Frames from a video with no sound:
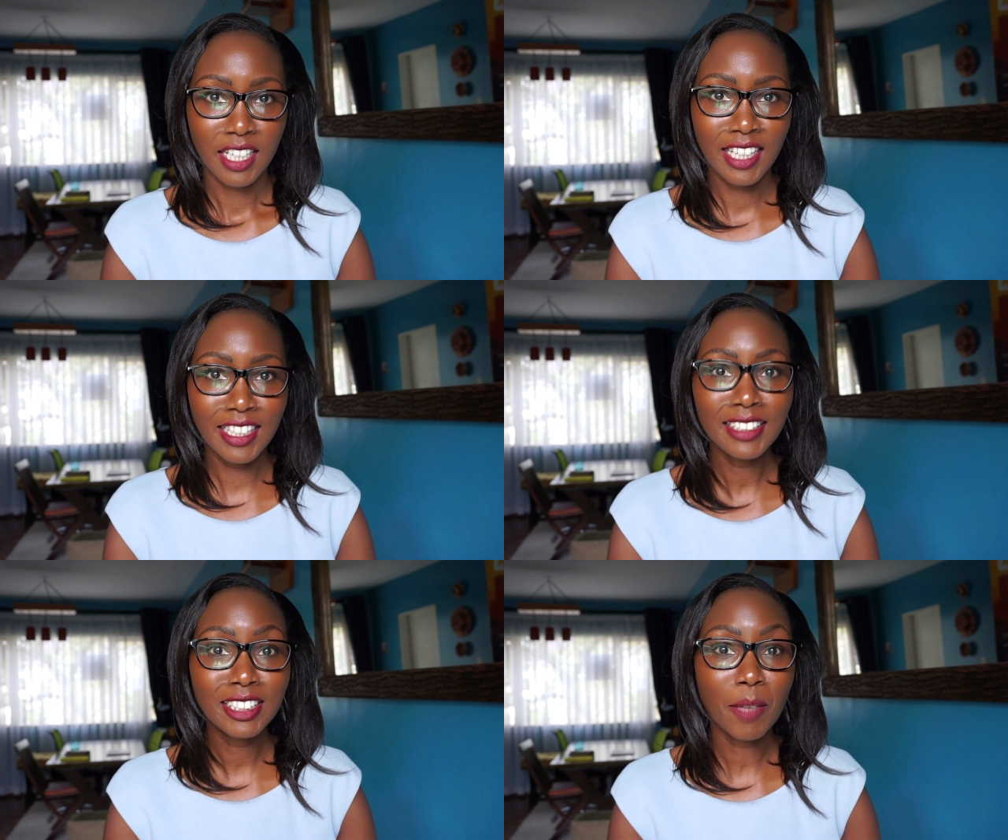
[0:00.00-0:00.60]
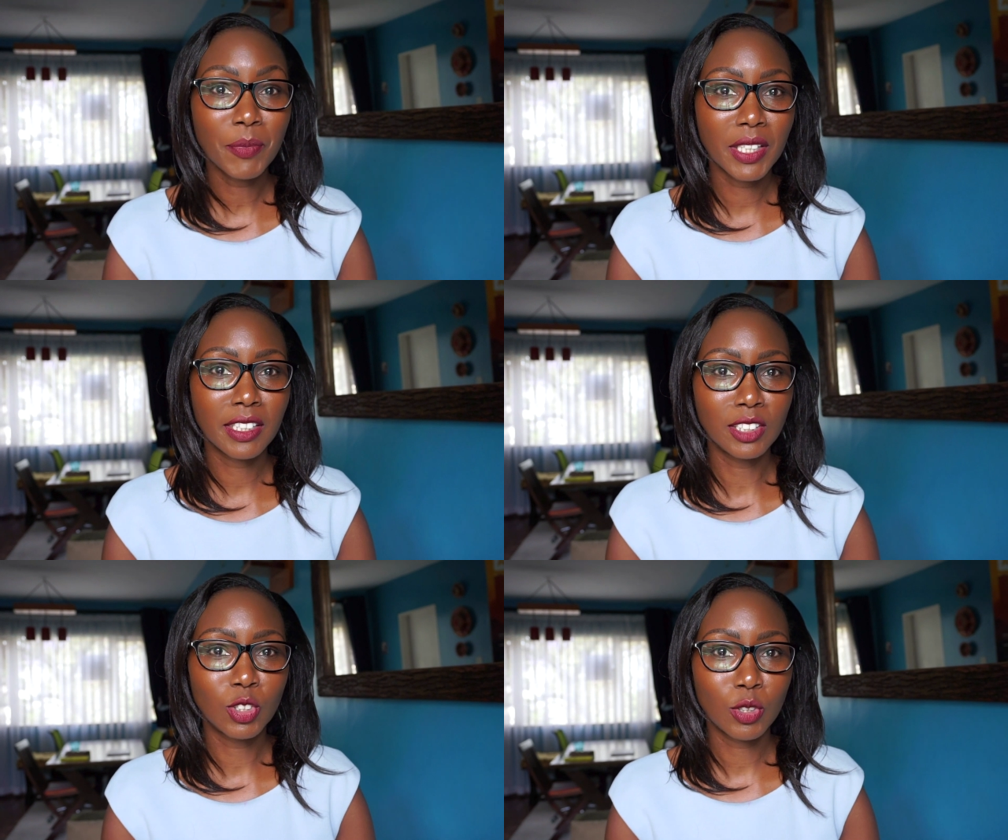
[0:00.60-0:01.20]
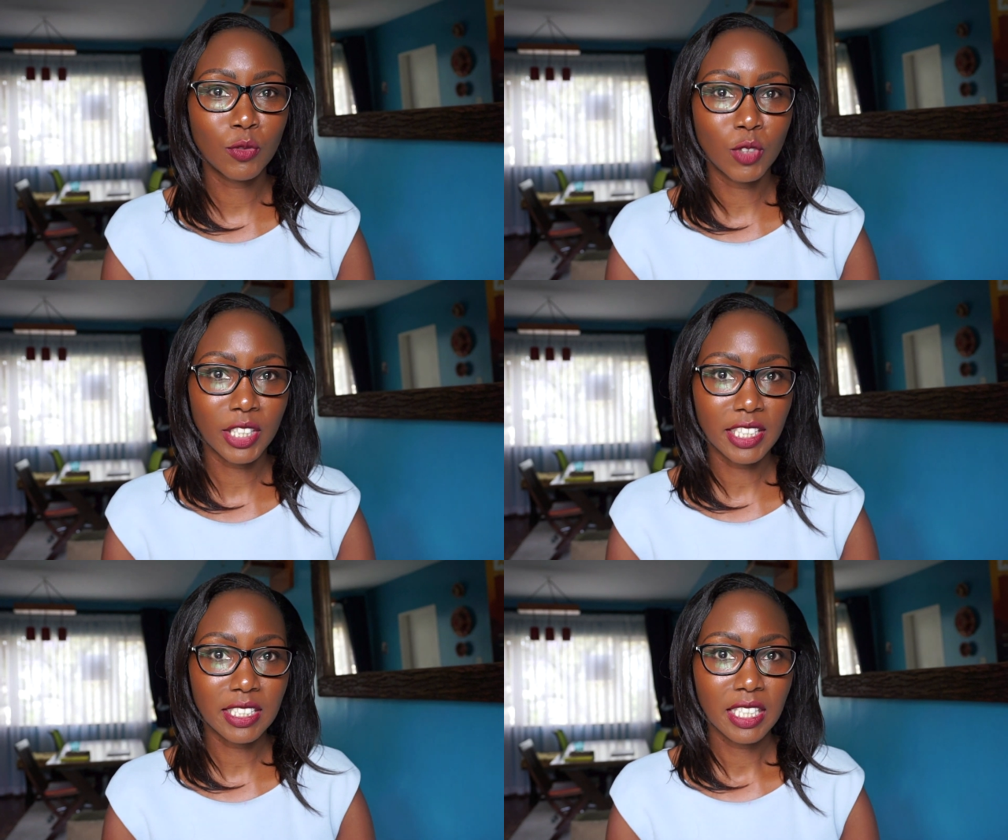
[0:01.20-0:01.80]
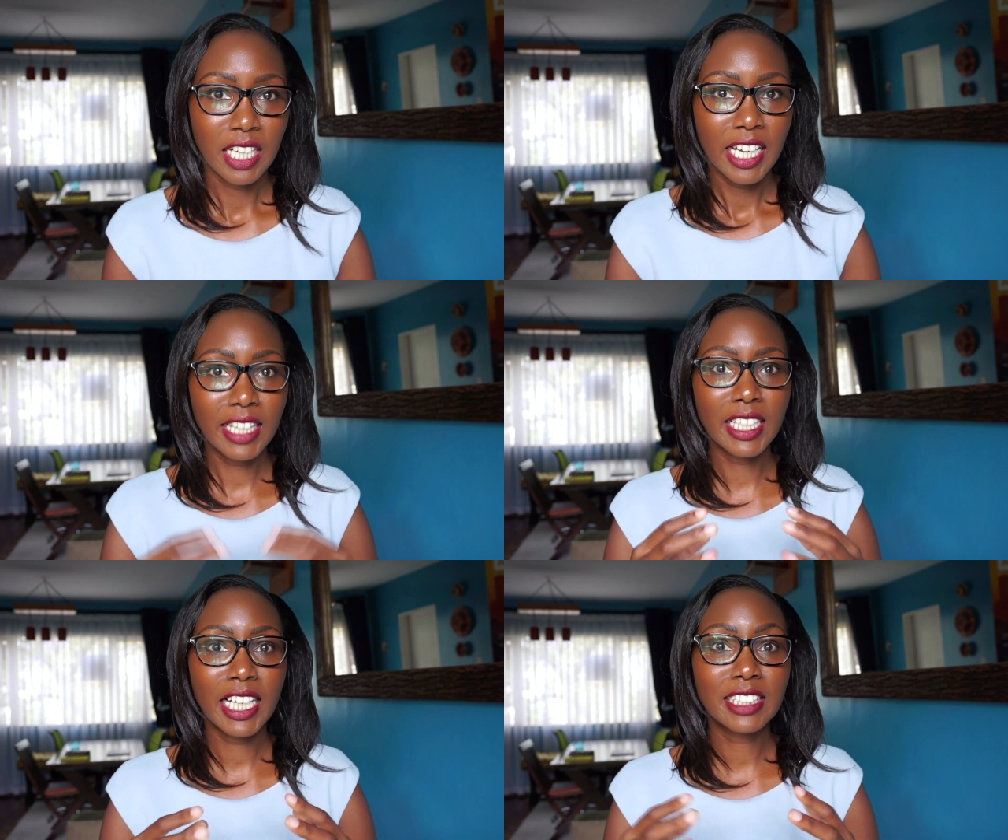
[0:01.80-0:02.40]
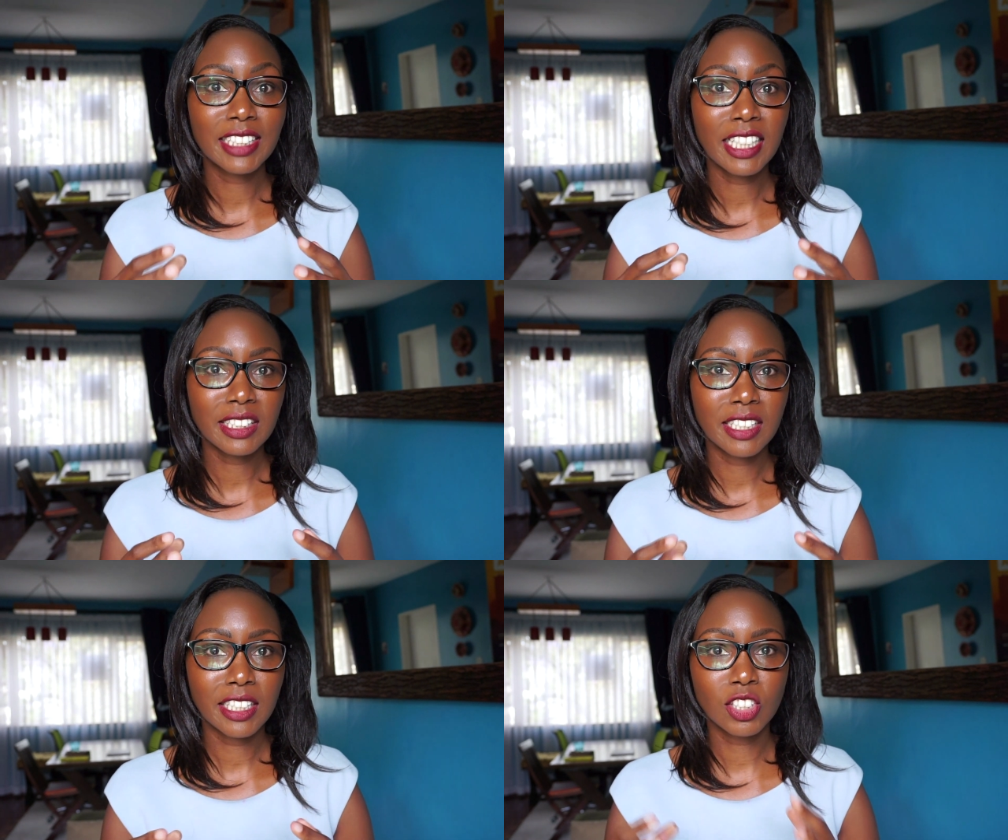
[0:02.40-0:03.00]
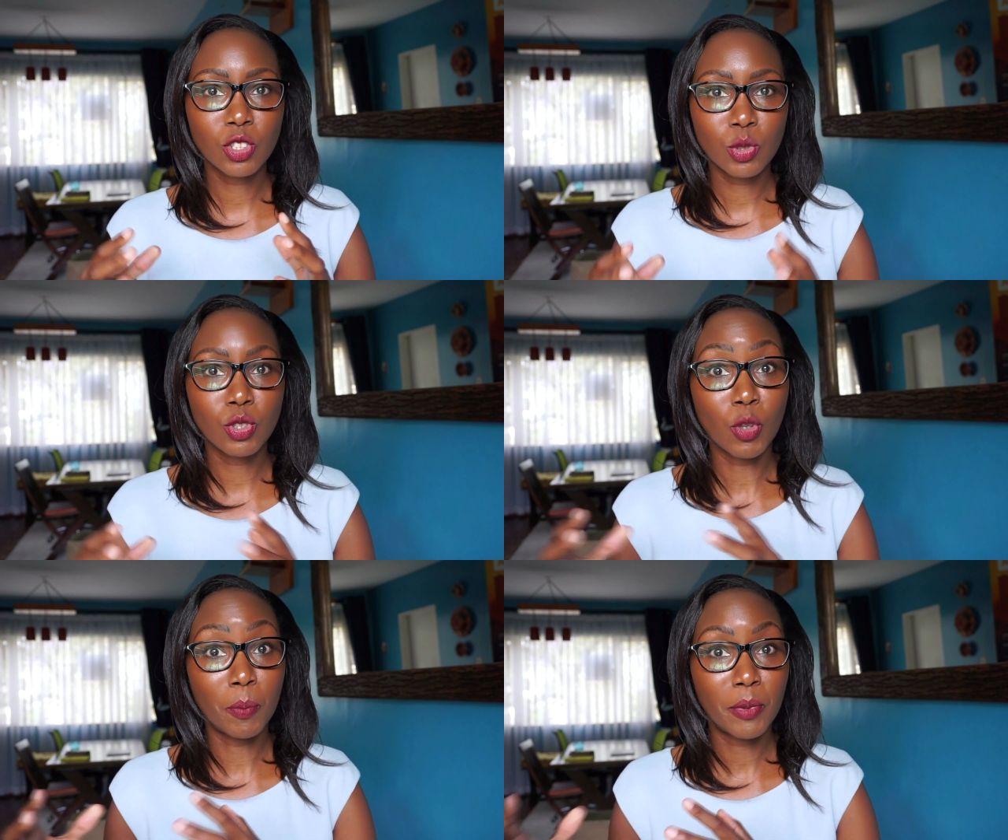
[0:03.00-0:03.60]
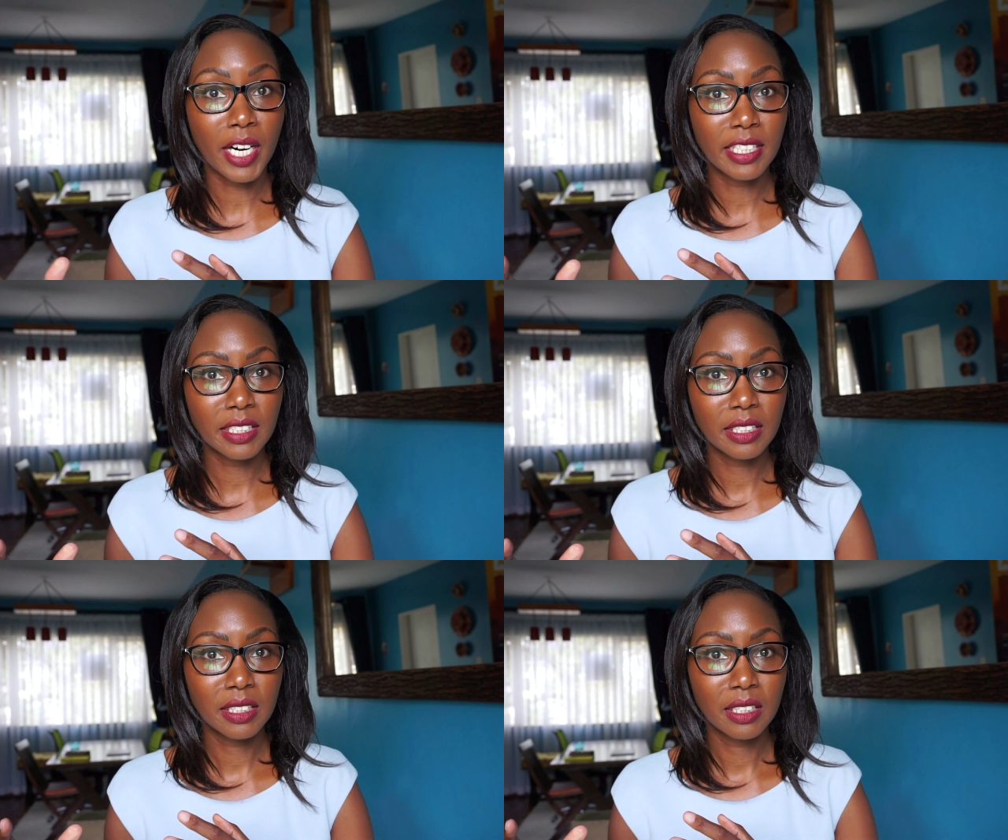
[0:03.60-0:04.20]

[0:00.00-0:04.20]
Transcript: And that's something they'll not forget. And they'll attach that to your brand.